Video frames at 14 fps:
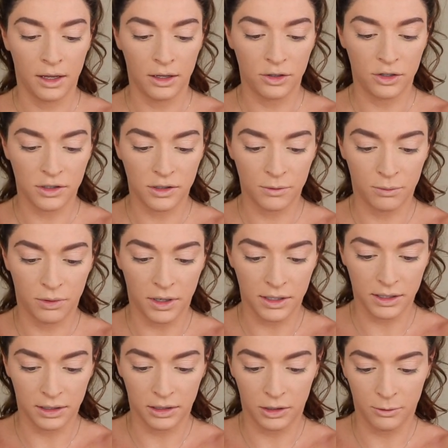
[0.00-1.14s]
just
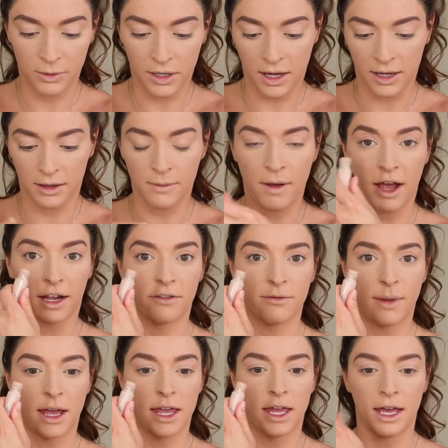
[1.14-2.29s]
press a little bit on the back of
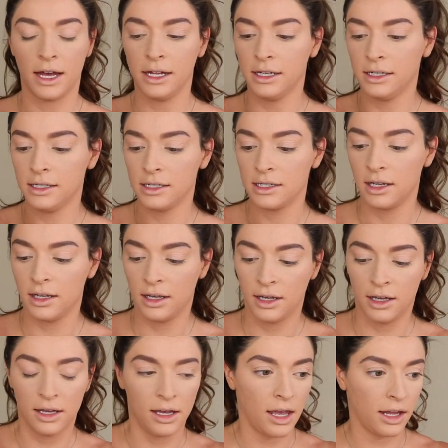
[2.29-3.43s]
my hand.
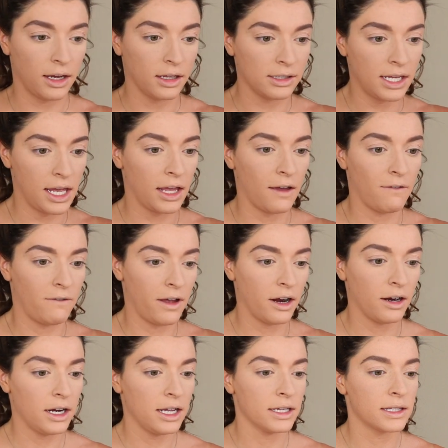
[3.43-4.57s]
And I'll take a
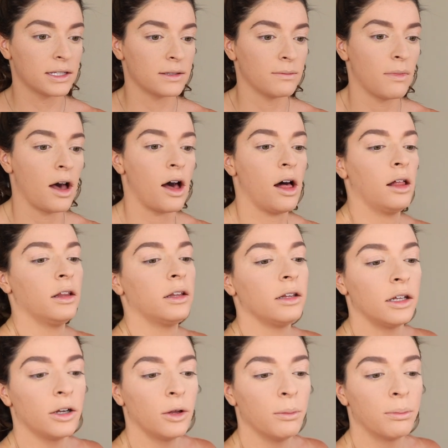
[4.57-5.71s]
very small
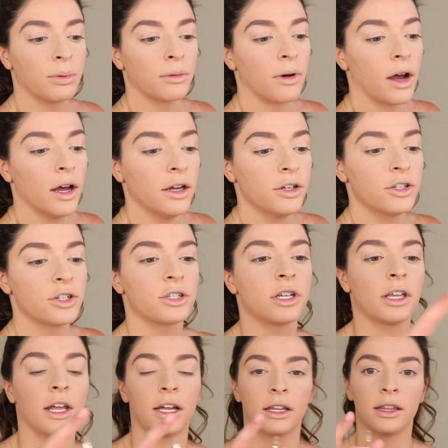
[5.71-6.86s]
little
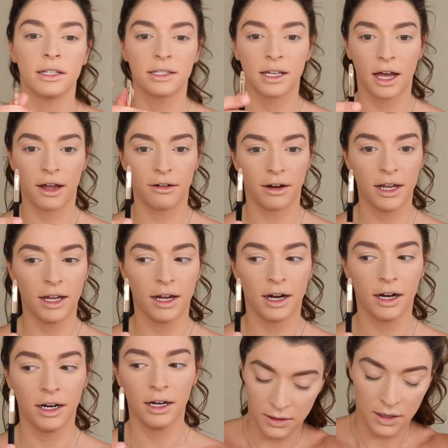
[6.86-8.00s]
brush, like this guy right
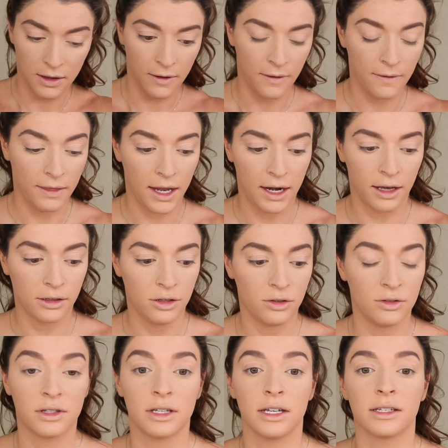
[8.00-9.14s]
here, and then I'll
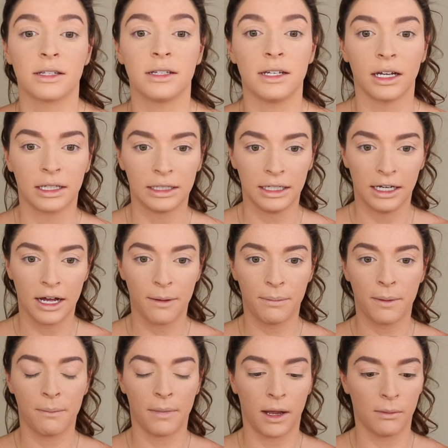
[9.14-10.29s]
use this to clean up
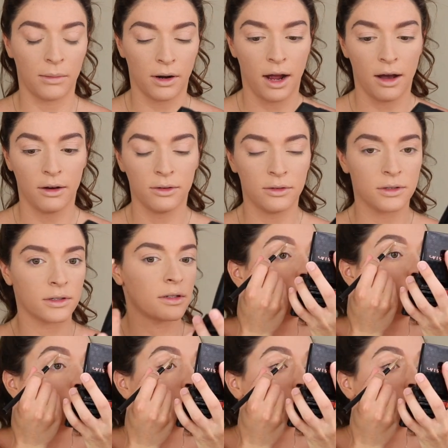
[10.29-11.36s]
my brows.